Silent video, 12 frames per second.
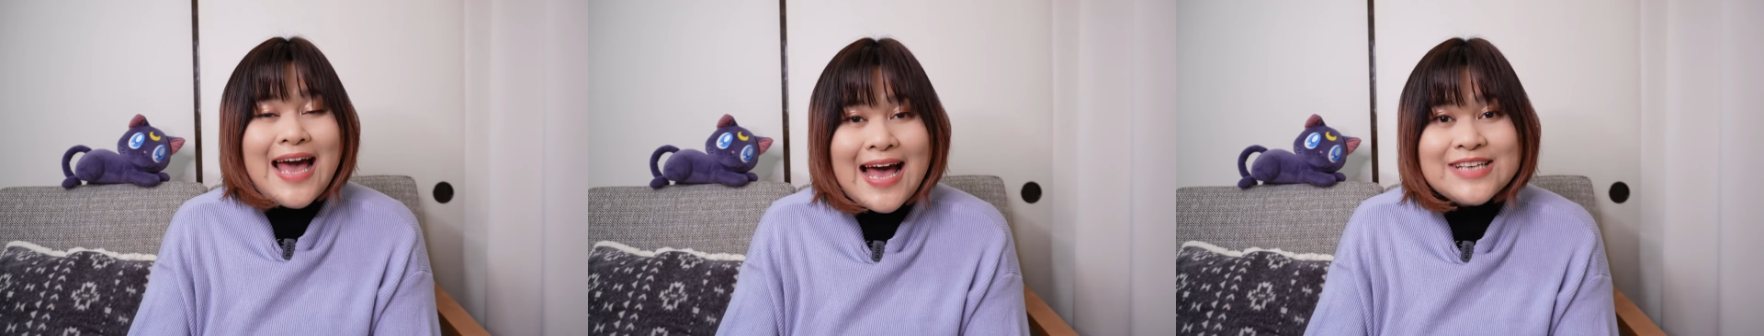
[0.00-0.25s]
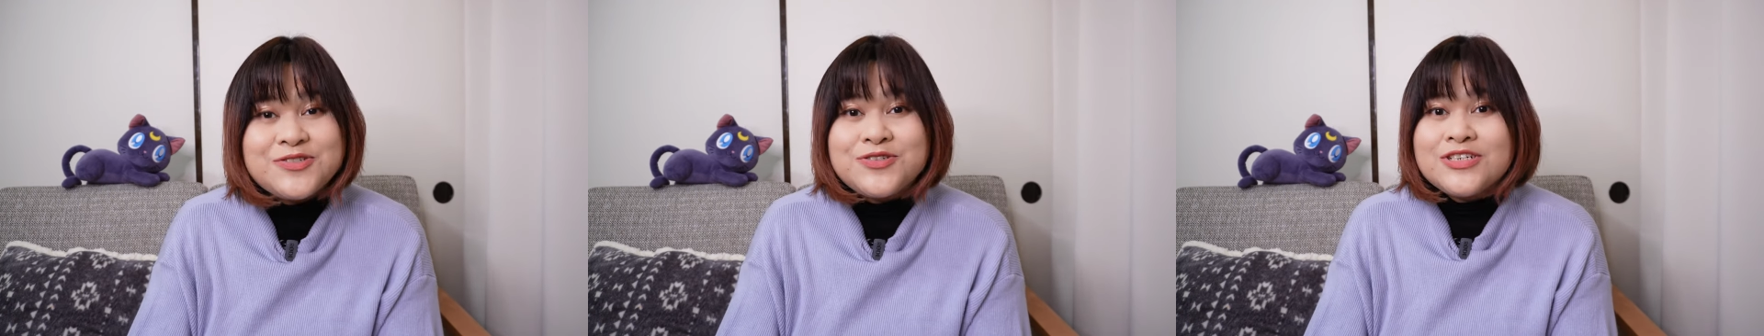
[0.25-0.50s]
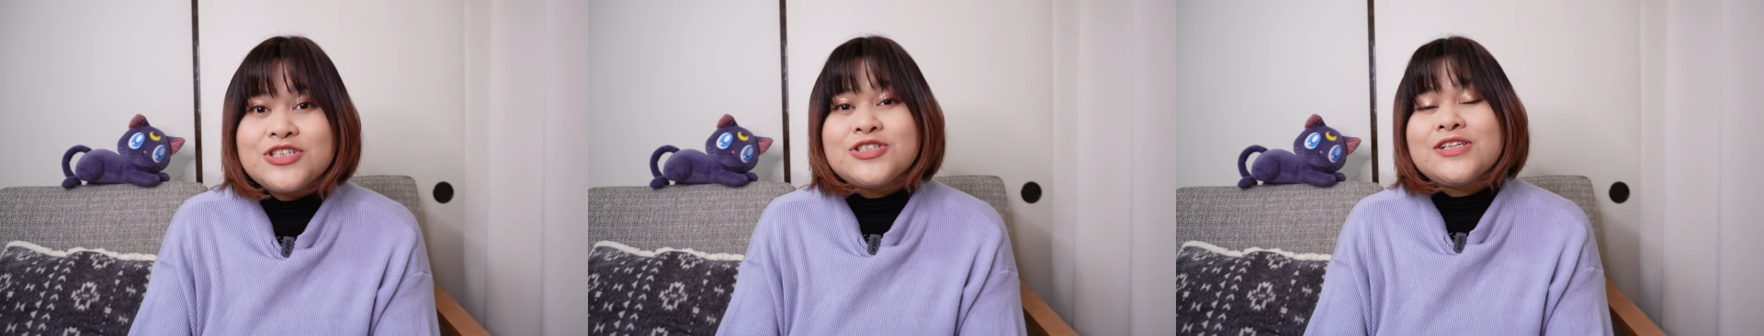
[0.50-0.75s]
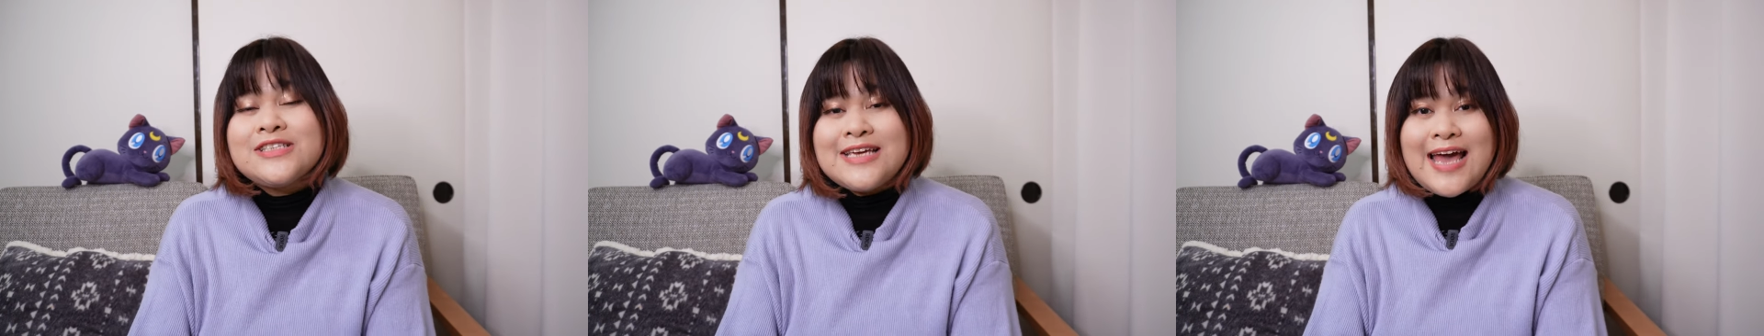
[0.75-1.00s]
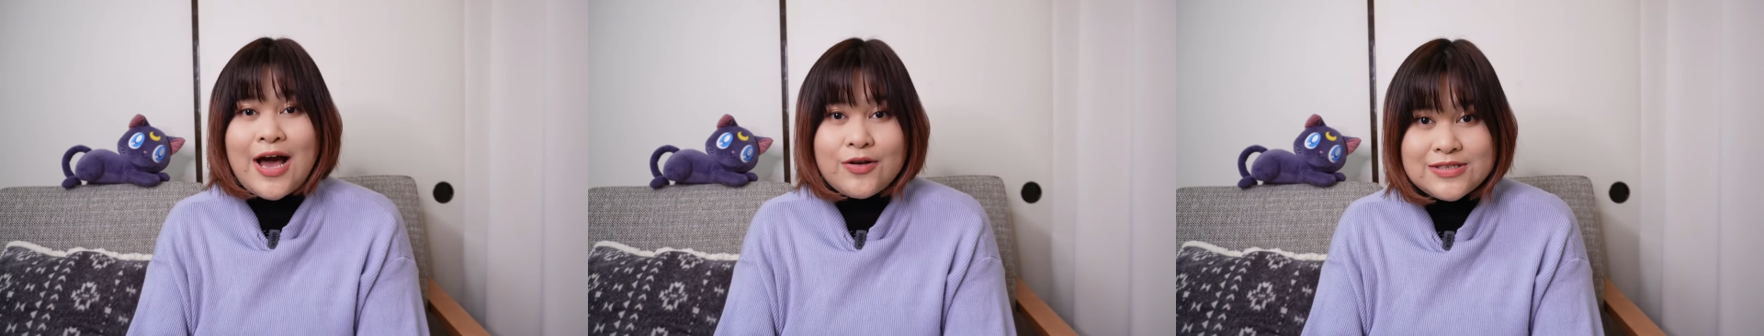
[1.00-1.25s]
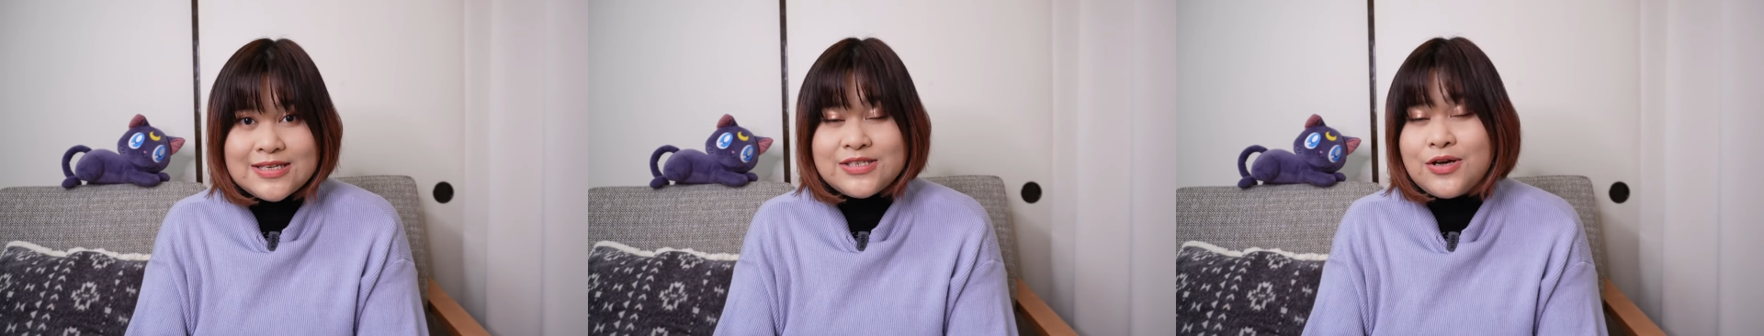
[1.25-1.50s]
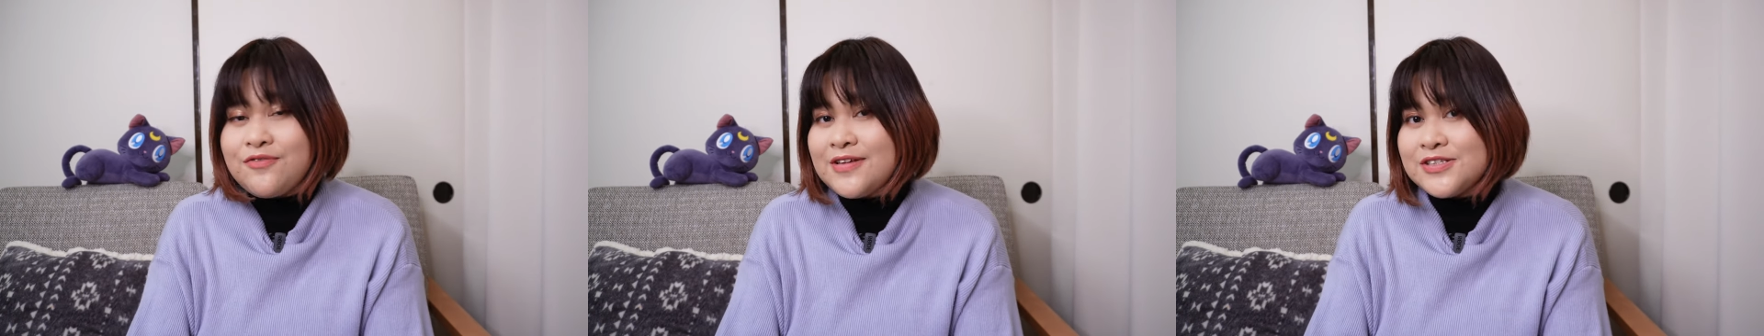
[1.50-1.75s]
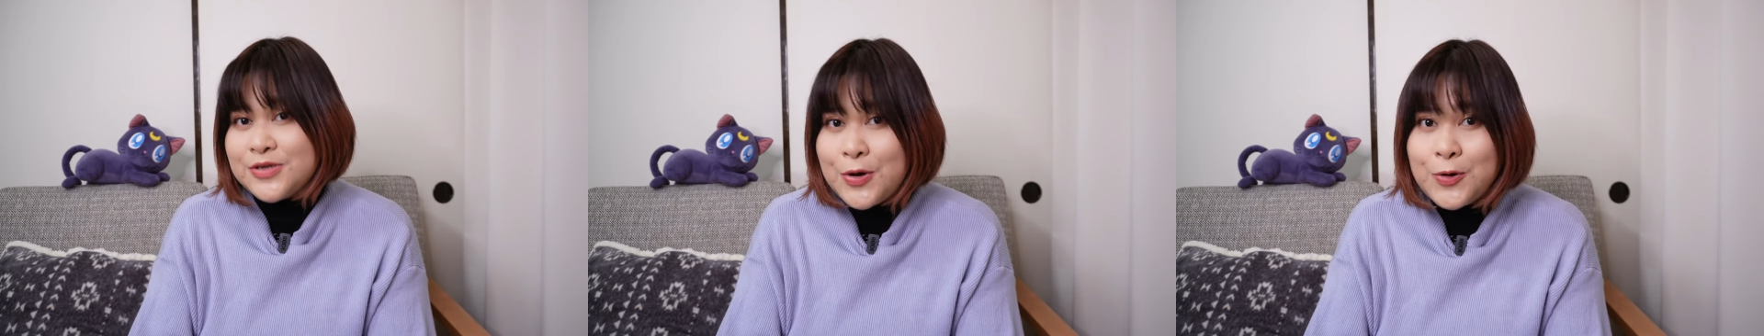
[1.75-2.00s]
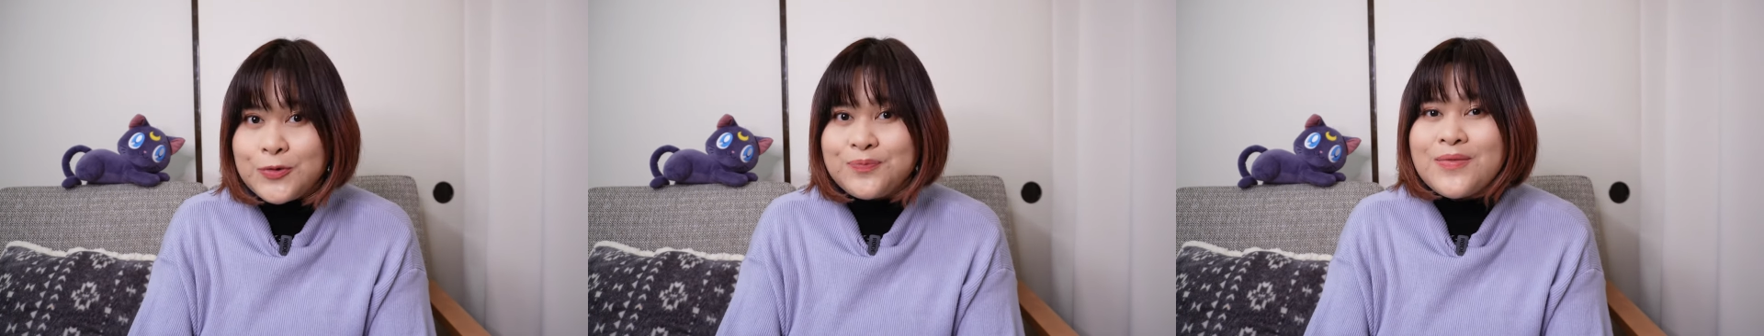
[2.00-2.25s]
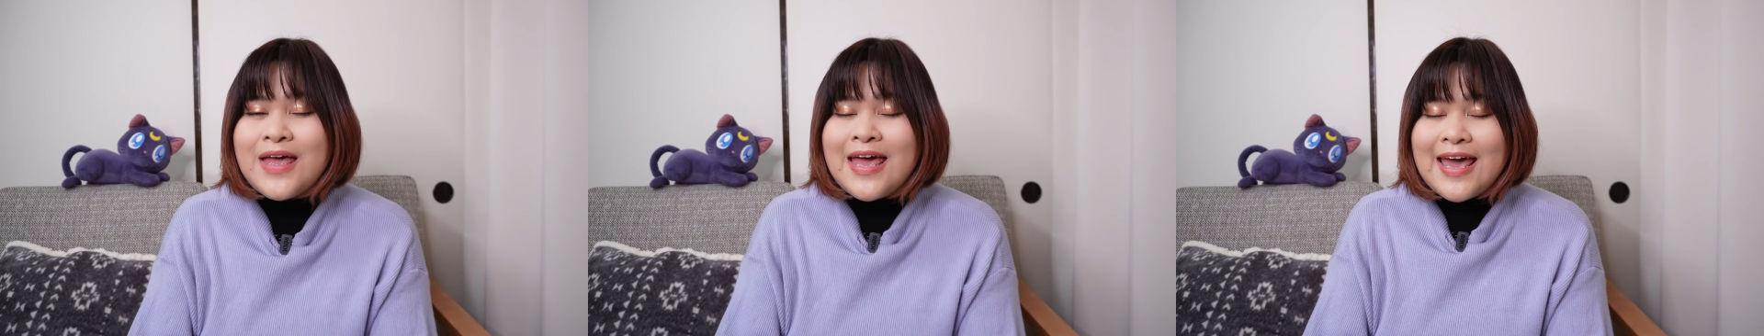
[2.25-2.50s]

has traditional tea houses of its own.